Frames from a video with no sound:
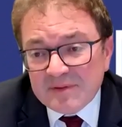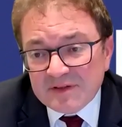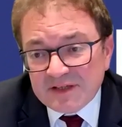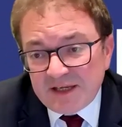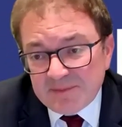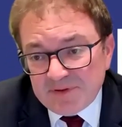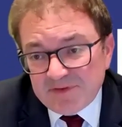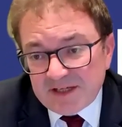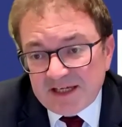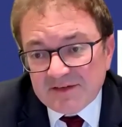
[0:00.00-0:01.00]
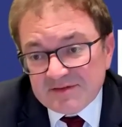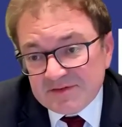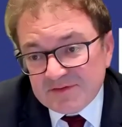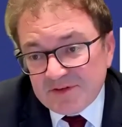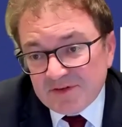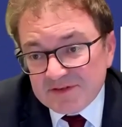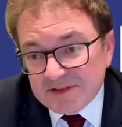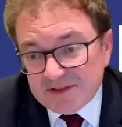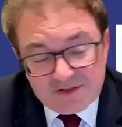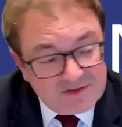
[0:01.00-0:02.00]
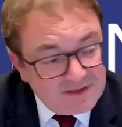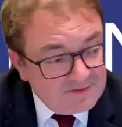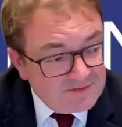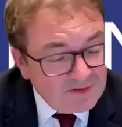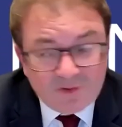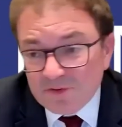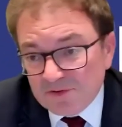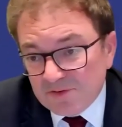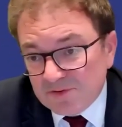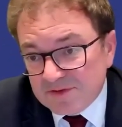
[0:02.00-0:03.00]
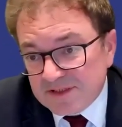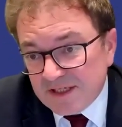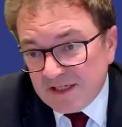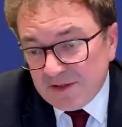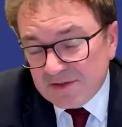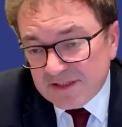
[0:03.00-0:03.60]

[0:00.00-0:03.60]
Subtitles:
but a Privy Council constituted of the Law Lords,